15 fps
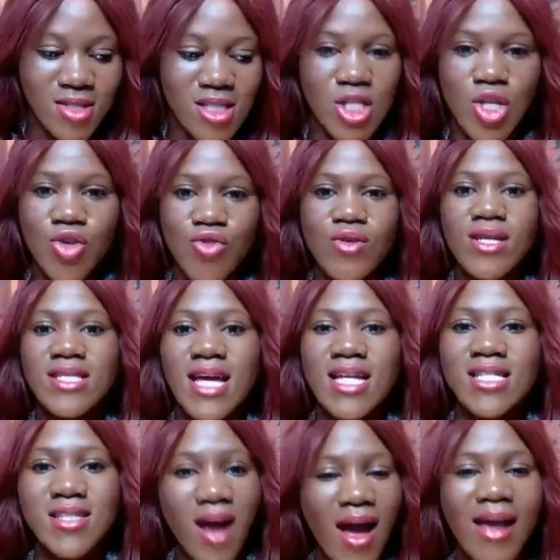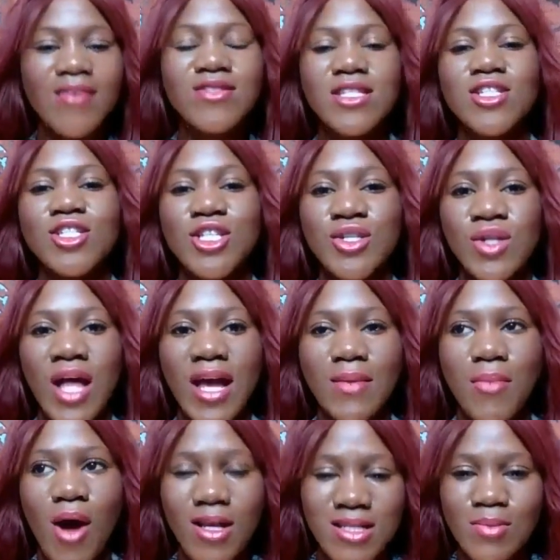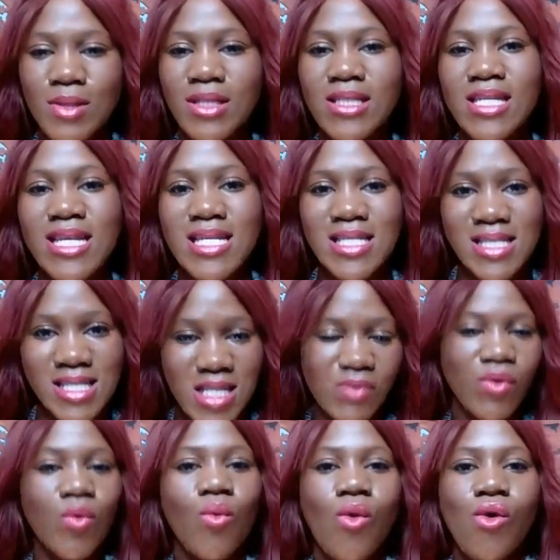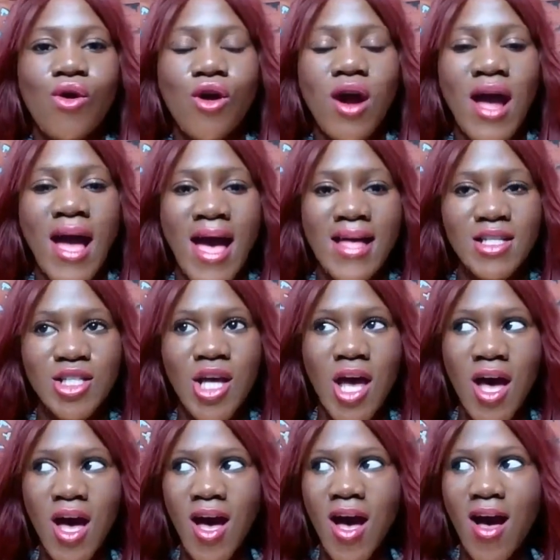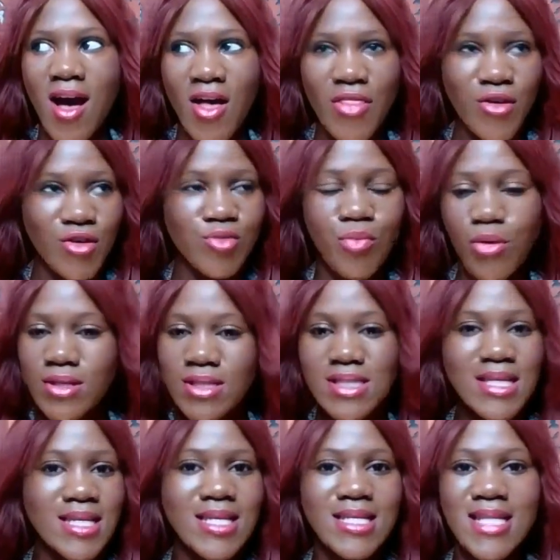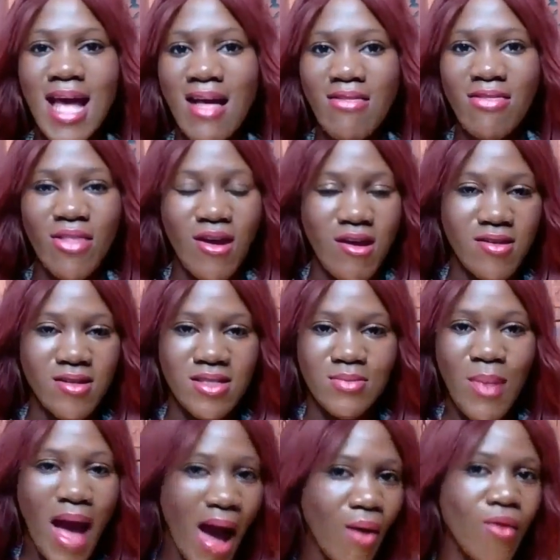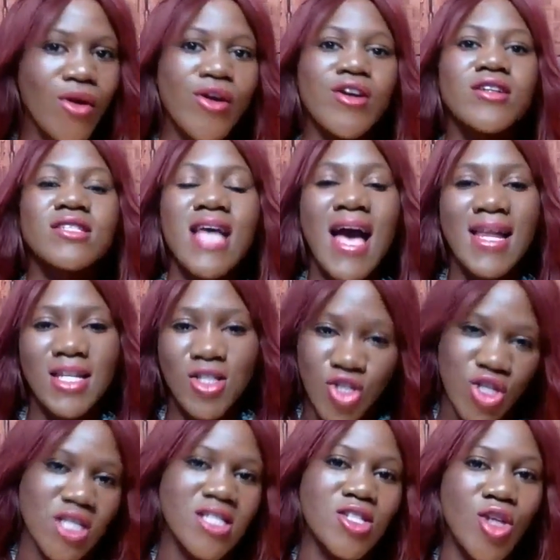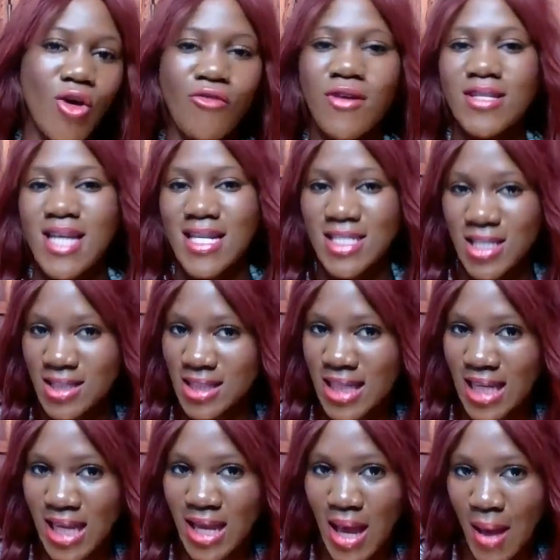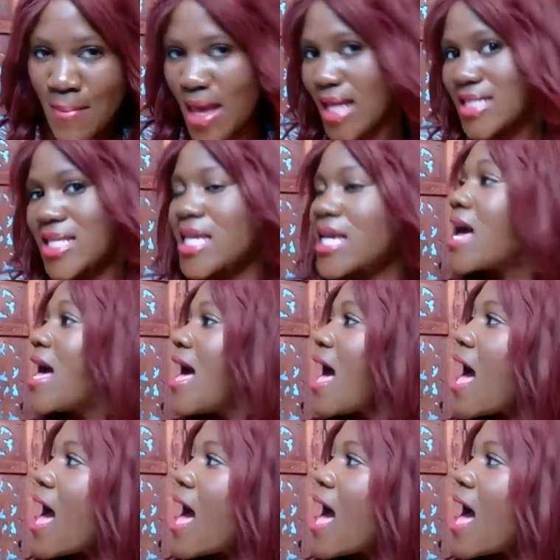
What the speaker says: series that dives into like possibilities and civil war and there's princes and there's powers, and it's just so fantastically amazing.